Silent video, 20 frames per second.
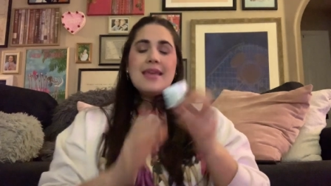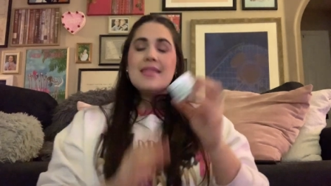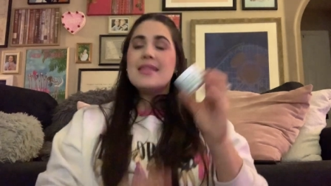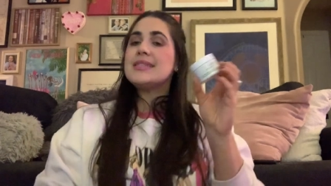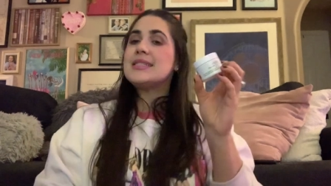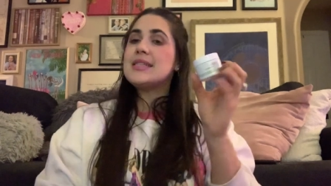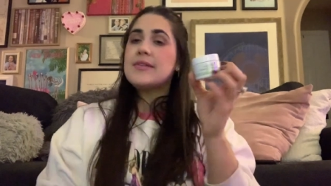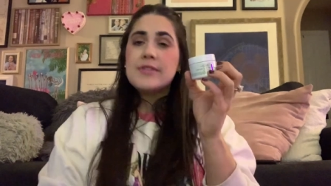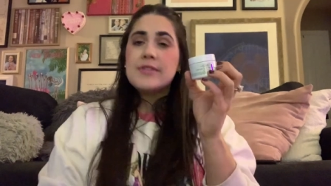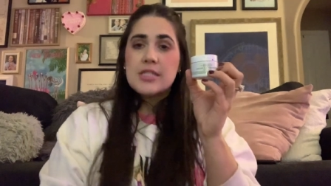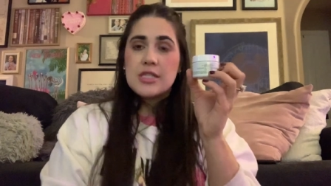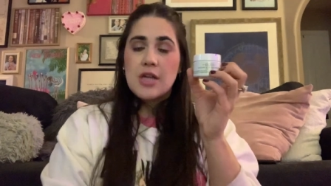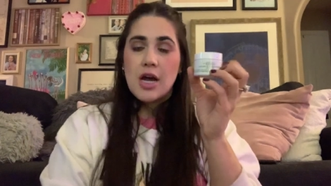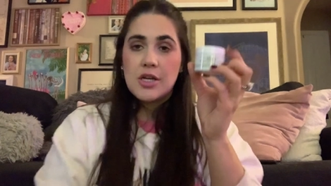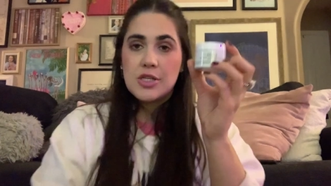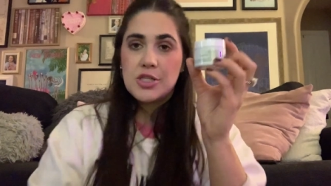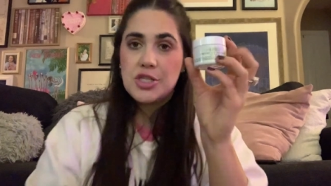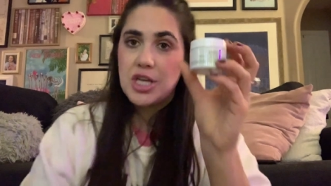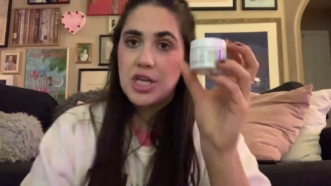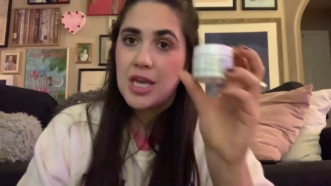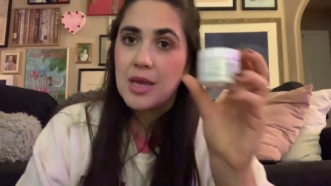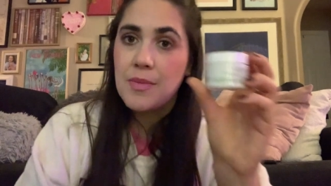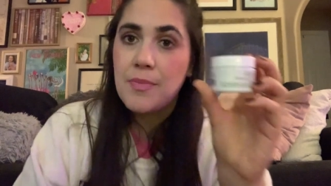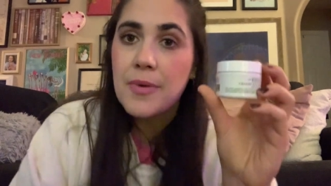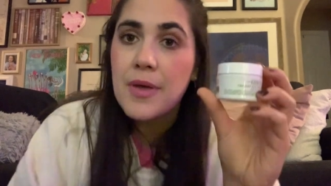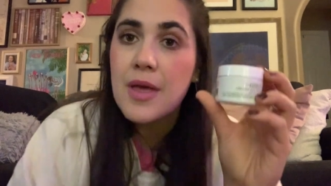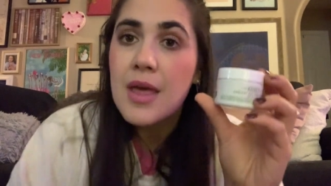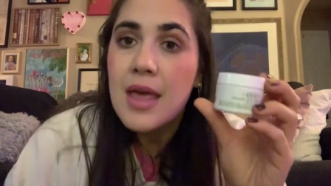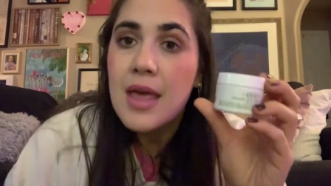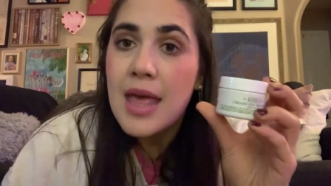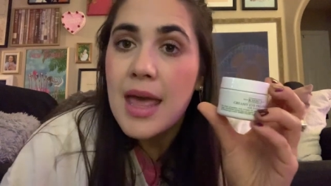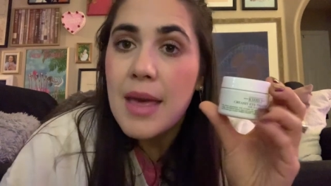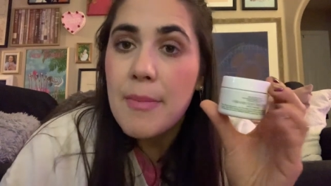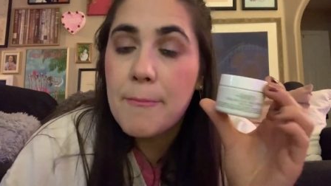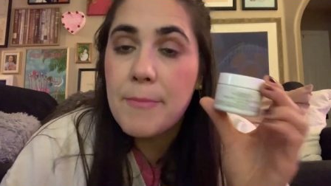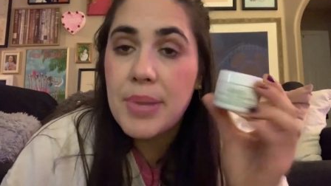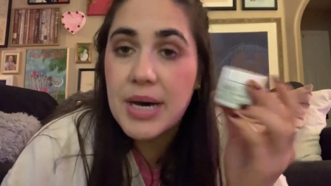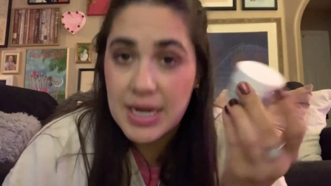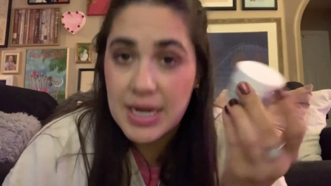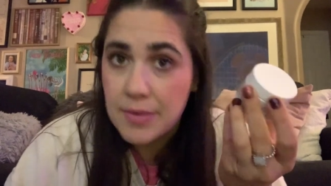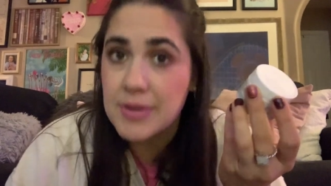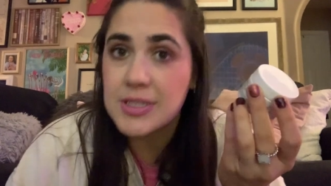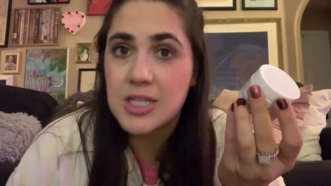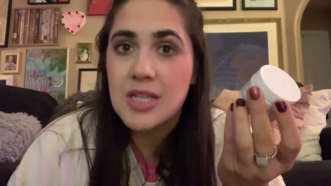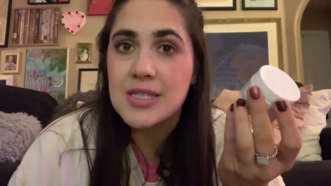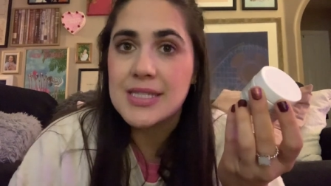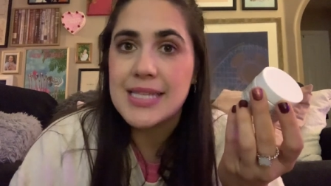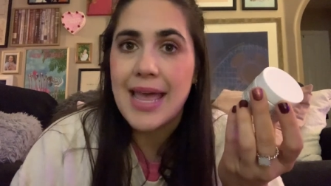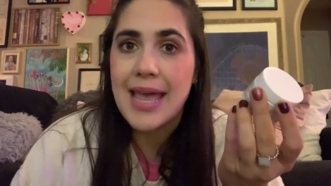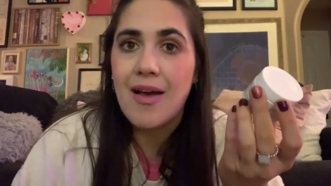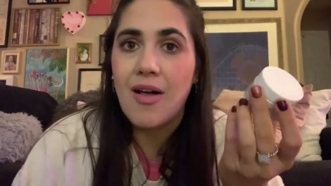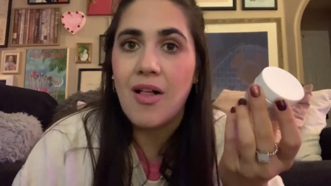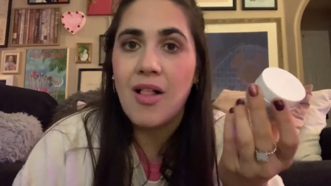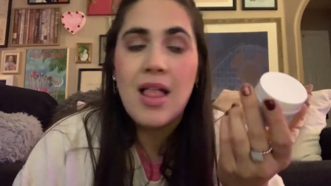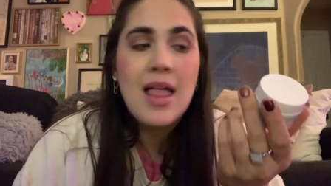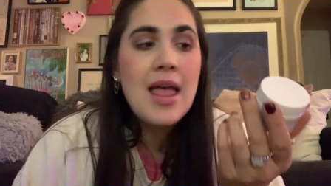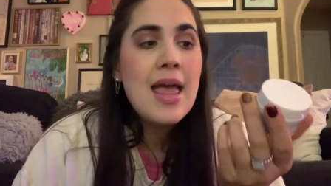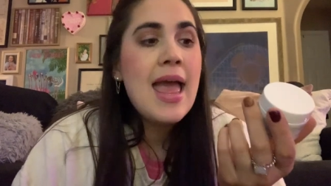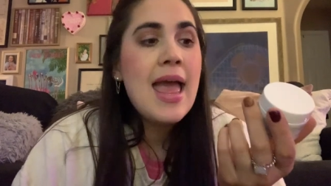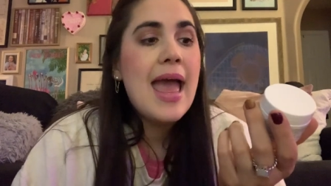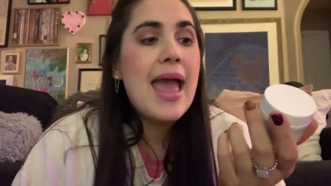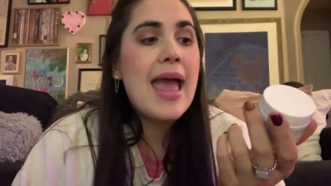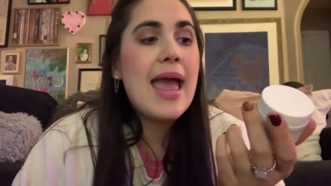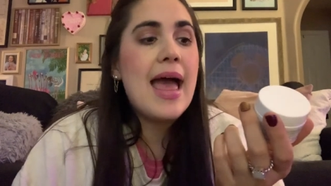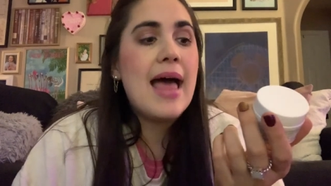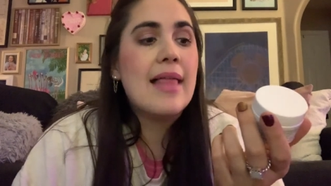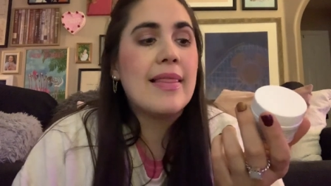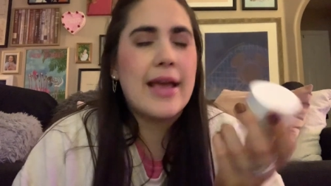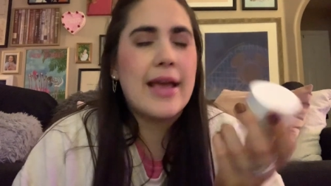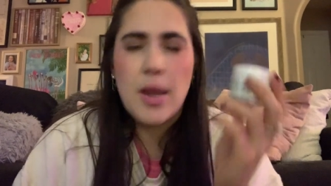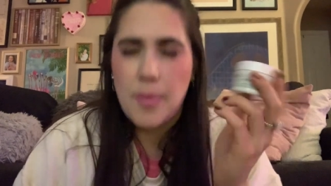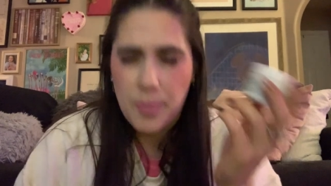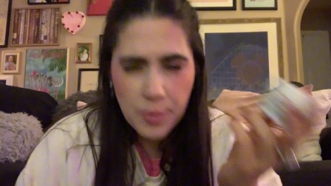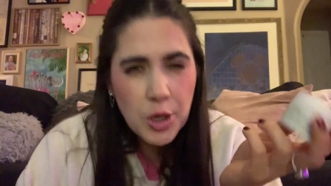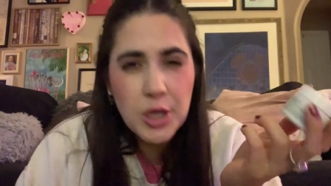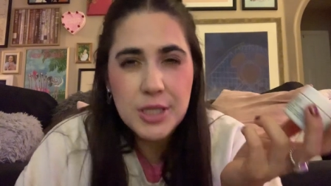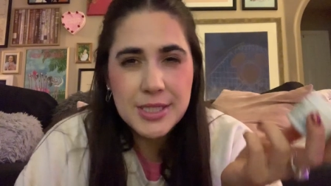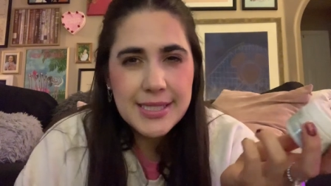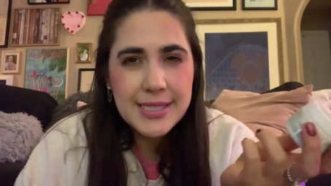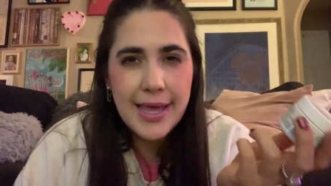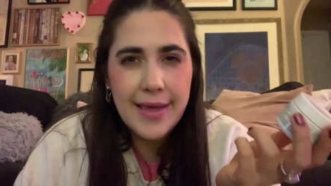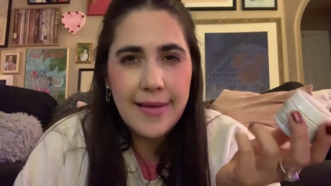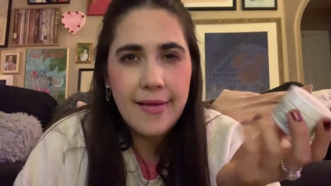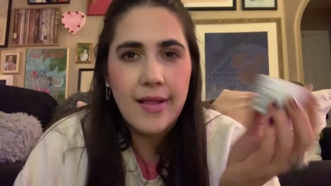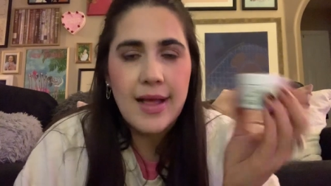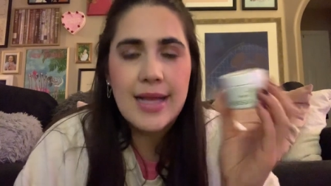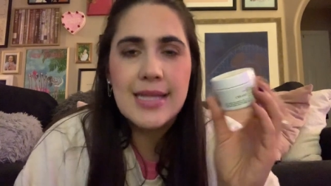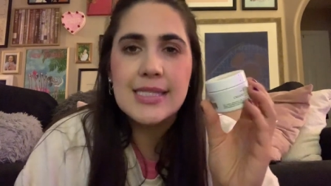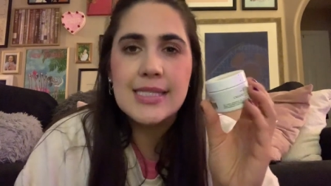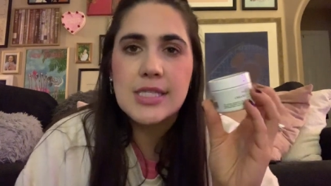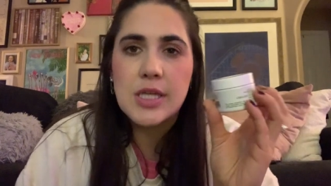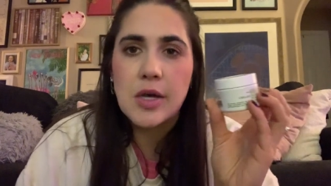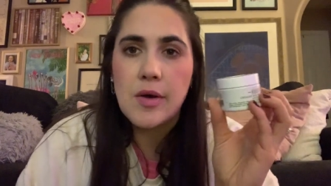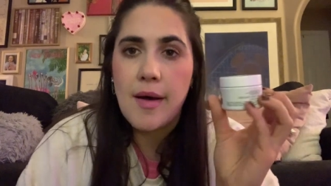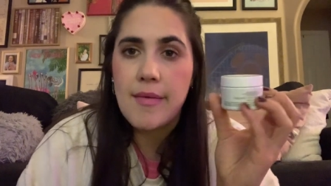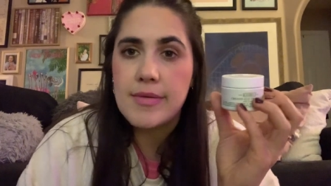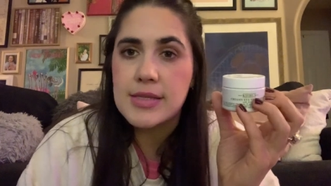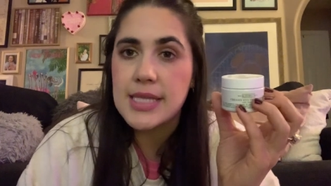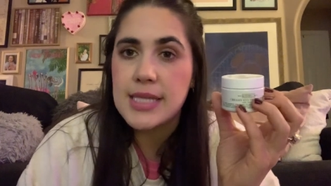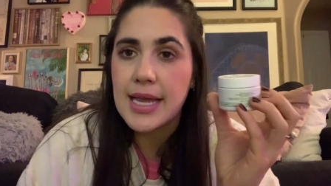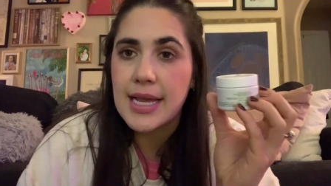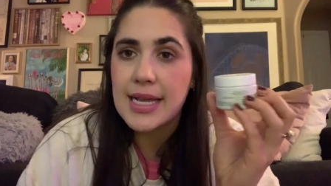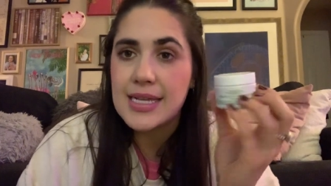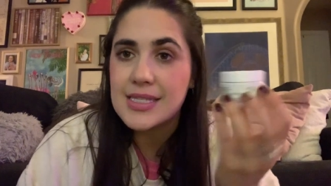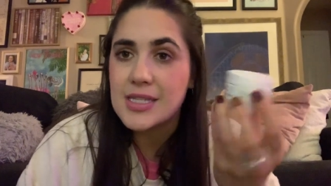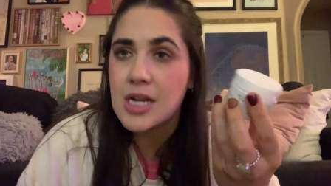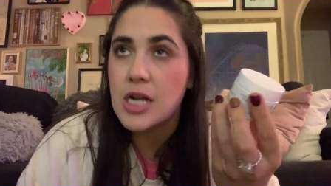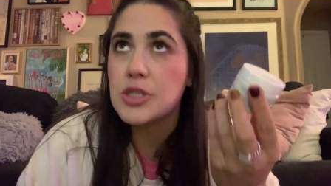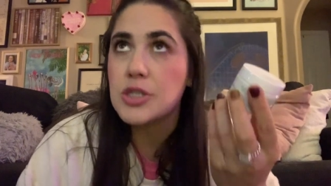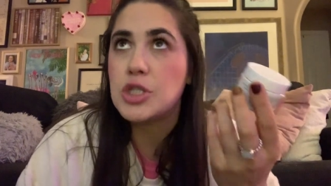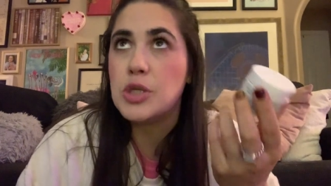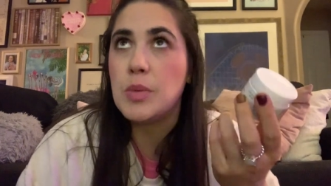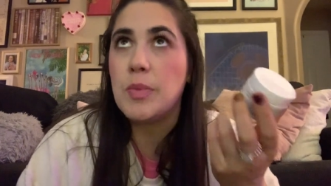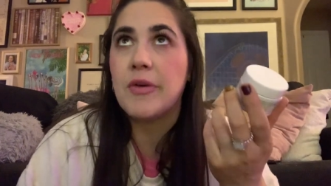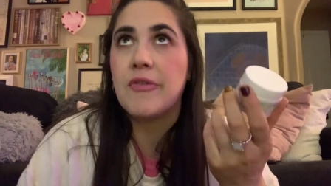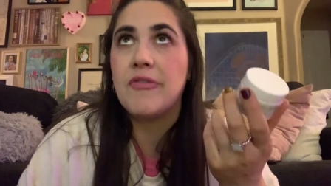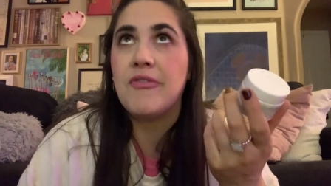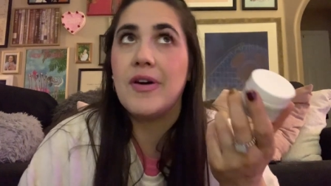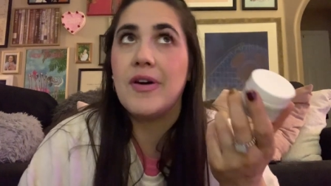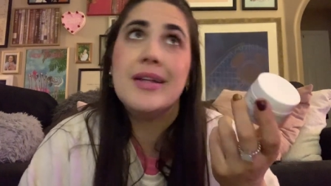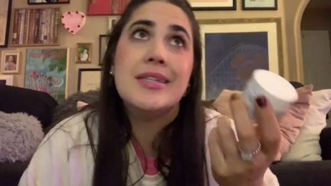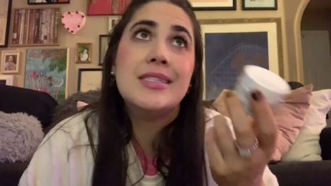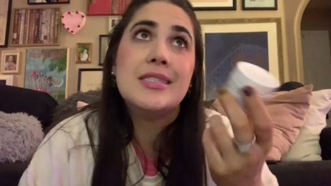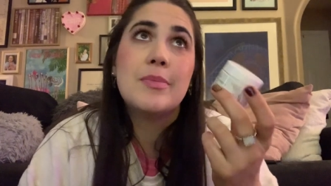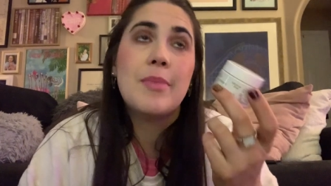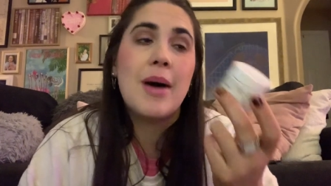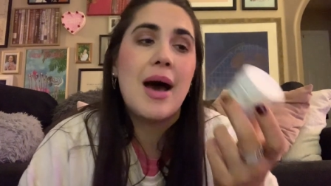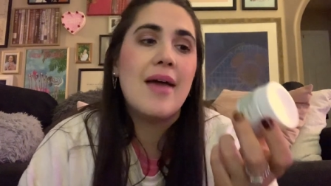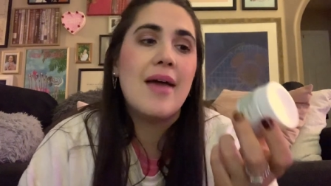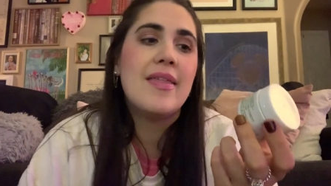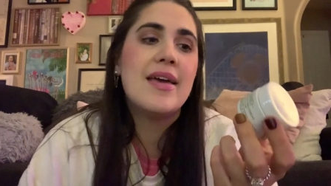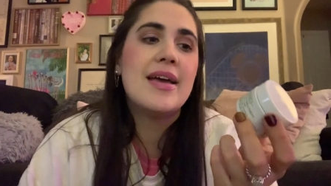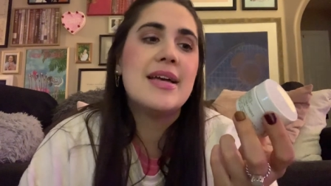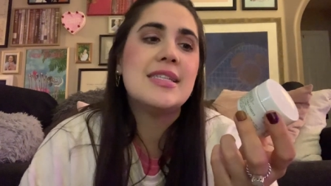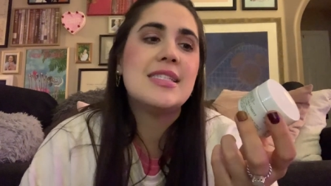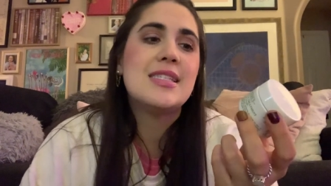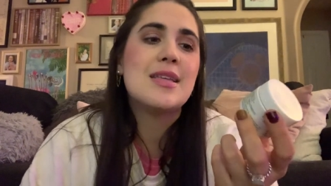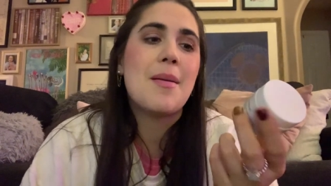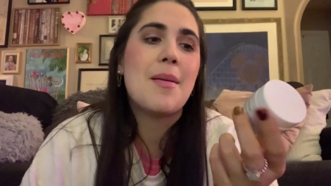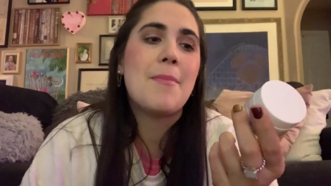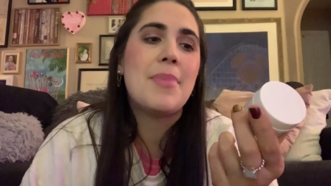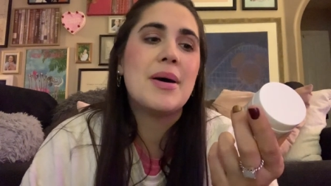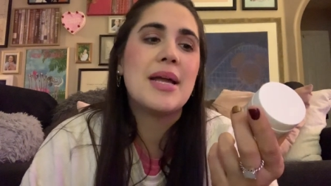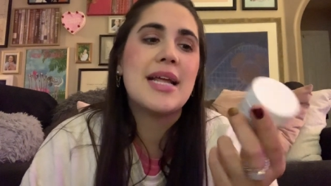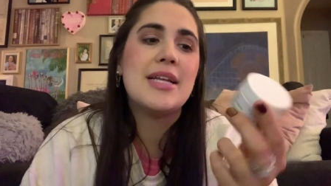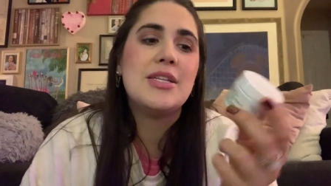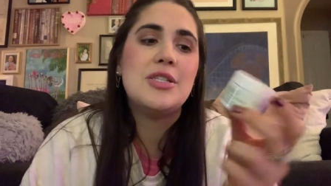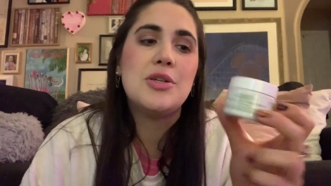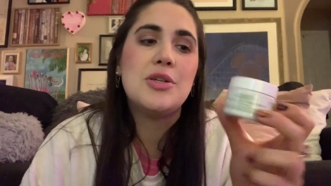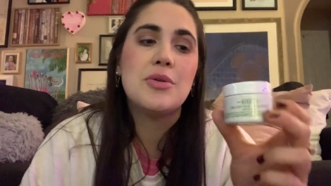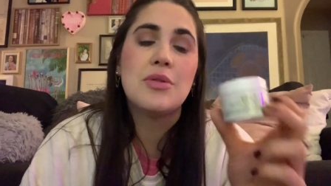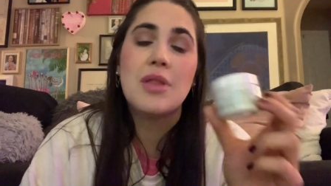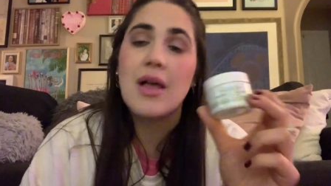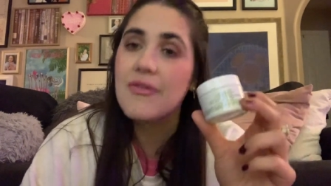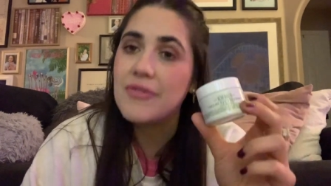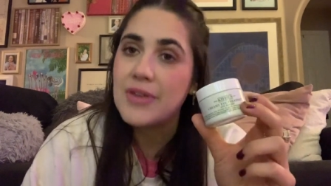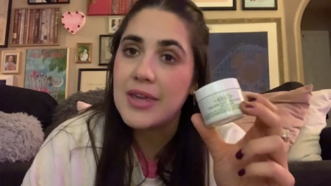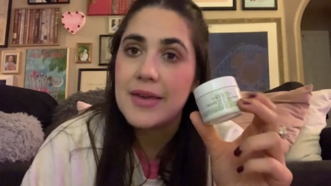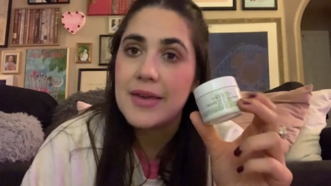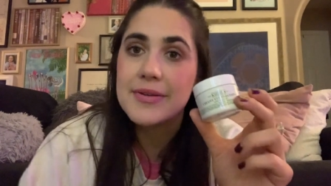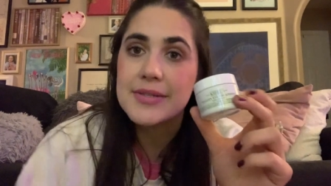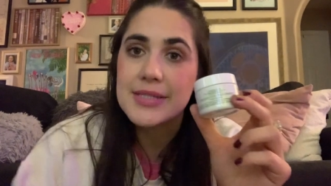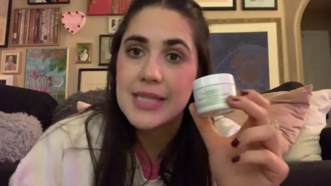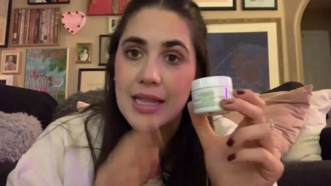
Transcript: This stuff is not cheap, but it was on sale like a good sale. And so I was like, it's not super fun to buy this, but I do love Kiehl's.